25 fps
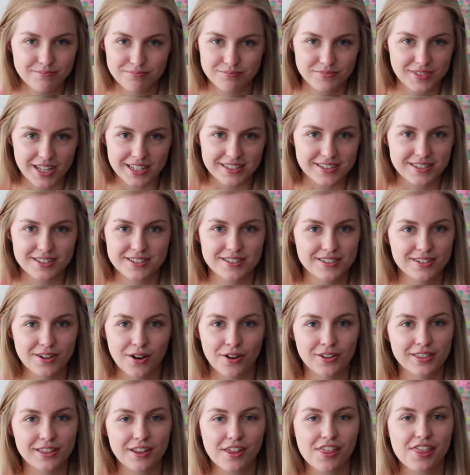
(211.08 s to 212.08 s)
That's
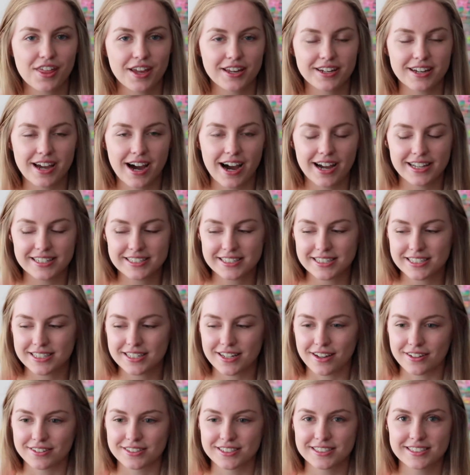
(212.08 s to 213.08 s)
the only thing that I
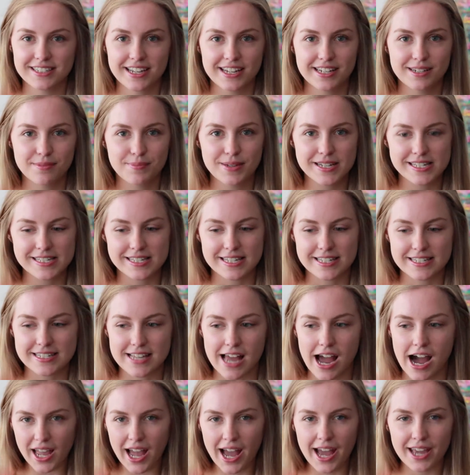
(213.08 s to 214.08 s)
did on a daily
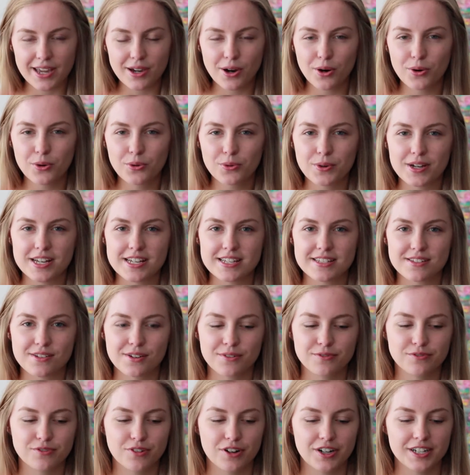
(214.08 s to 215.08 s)
basis. I always
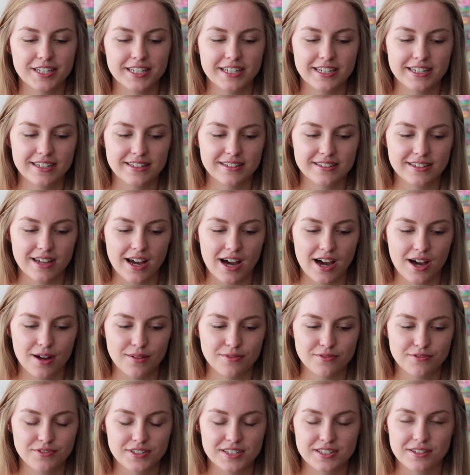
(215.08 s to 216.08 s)
avoided
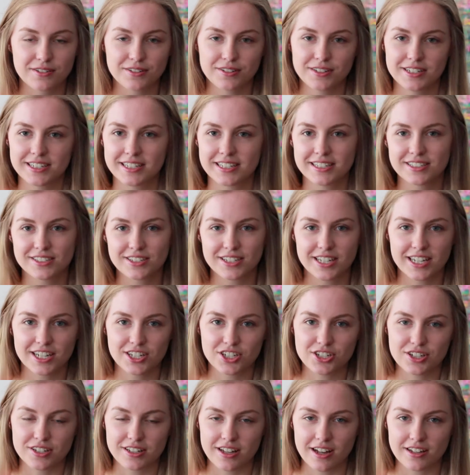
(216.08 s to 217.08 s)
physical
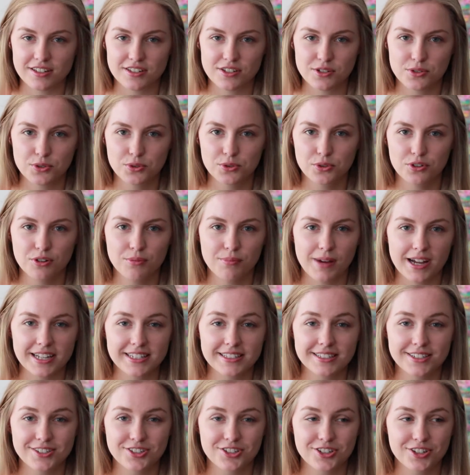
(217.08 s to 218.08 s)
education at school.
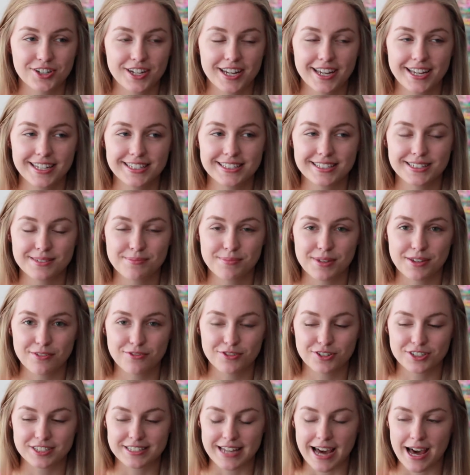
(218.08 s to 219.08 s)
My teacher hated me
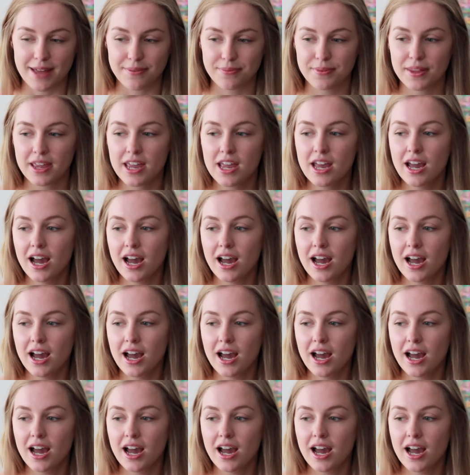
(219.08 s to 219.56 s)
for that.